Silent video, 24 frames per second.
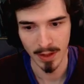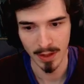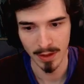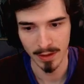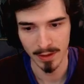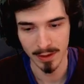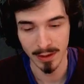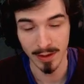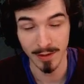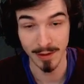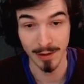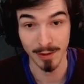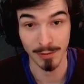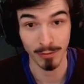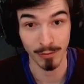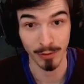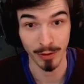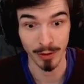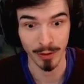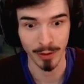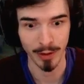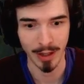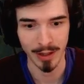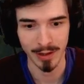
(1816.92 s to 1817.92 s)
Sterix is
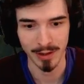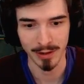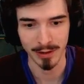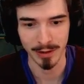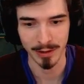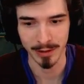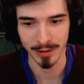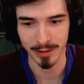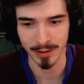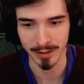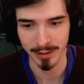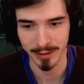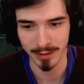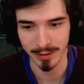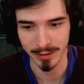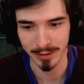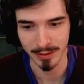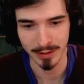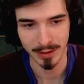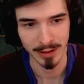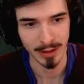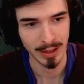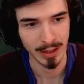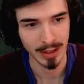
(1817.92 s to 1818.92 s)
really good, actually.
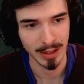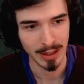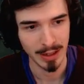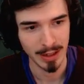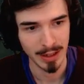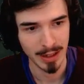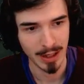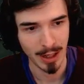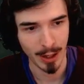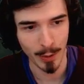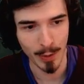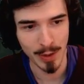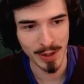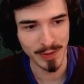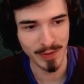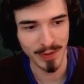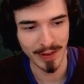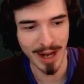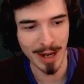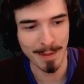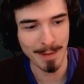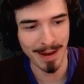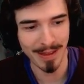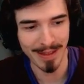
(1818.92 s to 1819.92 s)
I always
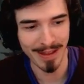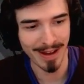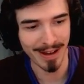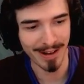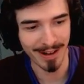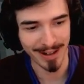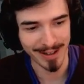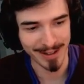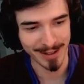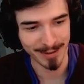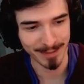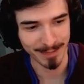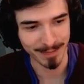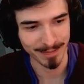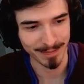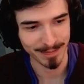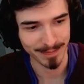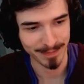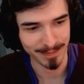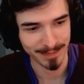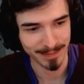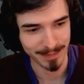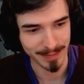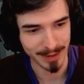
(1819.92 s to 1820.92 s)
forget about that item.
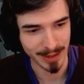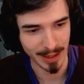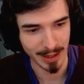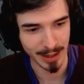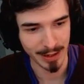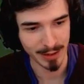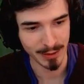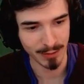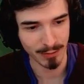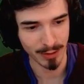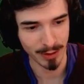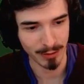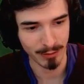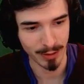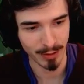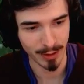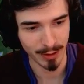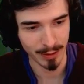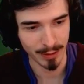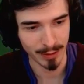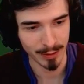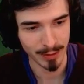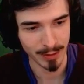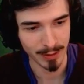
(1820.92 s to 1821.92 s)
But yeah, it's really, really
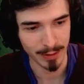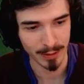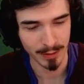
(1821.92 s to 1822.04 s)
good.